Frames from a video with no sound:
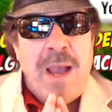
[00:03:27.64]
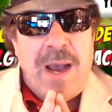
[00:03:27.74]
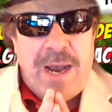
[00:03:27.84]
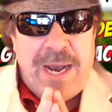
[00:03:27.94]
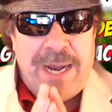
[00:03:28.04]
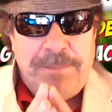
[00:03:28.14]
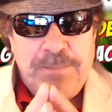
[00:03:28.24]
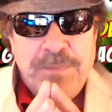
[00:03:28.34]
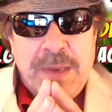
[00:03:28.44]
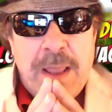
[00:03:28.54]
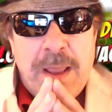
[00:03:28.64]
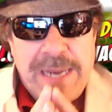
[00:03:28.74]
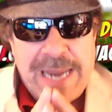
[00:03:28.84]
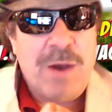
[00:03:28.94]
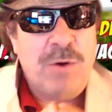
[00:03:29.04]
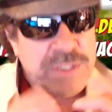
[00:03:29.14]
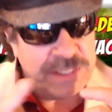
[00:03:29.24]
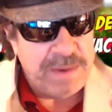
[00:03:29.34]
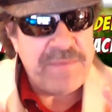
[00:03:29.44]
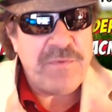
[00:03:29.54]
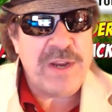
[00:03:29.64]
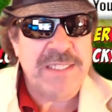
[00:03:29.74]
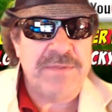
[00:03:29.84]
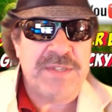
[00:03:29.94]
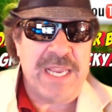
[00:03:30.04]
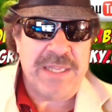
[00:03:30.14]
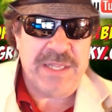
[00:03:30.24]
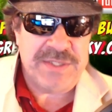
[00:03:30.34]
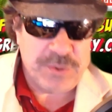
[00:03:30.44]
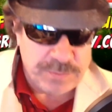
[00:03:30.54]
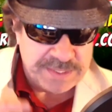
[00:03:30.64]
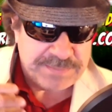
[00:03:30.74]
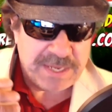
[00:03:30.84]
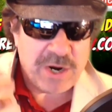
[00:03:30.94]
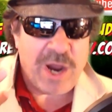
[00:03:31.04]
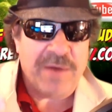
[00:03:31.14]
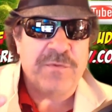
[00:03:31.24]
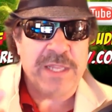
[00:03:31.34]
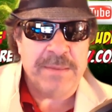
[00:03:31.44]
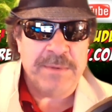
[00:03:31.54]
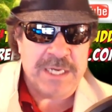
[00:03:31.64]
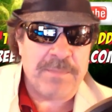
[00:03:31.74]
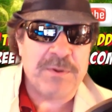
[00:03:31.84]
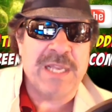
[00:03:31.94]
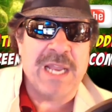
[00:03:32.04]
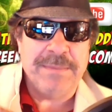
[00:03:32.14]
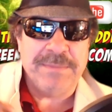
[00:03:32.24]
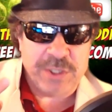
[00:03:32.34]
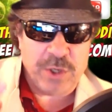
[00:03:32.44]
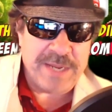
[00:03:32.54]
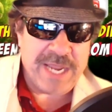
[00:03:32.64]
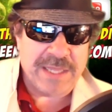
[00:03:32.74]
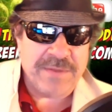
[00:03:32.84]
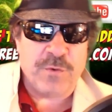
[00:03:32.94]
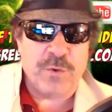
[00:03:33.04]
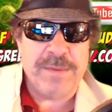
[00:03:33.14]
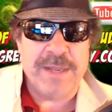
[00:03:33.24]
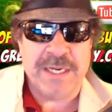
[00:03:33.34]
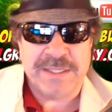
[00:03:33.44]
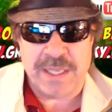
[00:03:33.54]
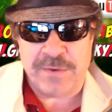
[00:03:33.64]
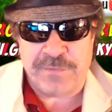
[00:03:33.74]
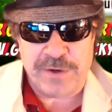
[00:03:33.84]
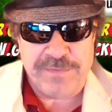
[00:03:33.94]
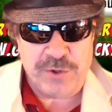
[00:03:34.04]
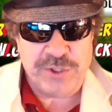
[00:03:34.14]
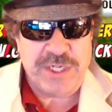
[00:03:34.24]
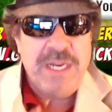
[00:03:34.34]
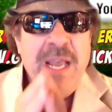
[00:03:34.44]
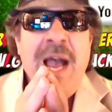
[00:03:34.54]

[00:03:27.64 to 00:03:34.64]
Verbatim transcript: Um, now, some of my friends have said that Zoom has been offering them a couple times to go beyond the 40 minutes on the free version.